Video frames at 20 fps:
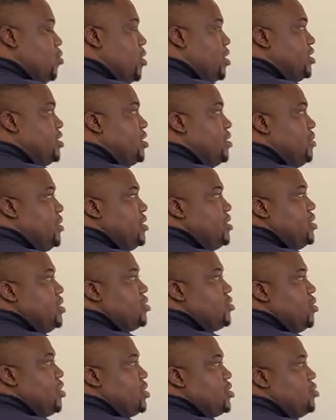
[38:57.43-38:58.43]
170
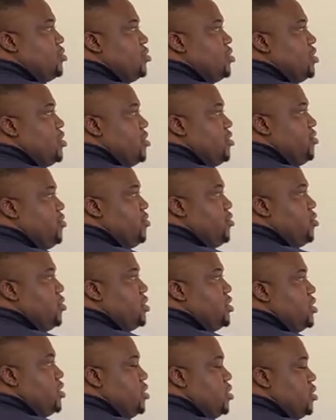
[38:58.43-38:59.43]
is equals to
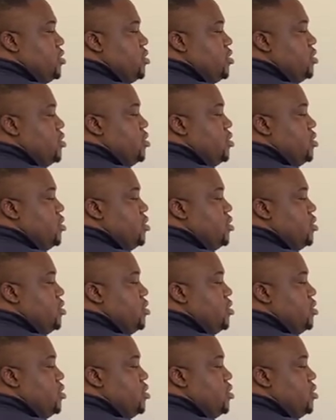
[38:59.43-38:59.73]
340.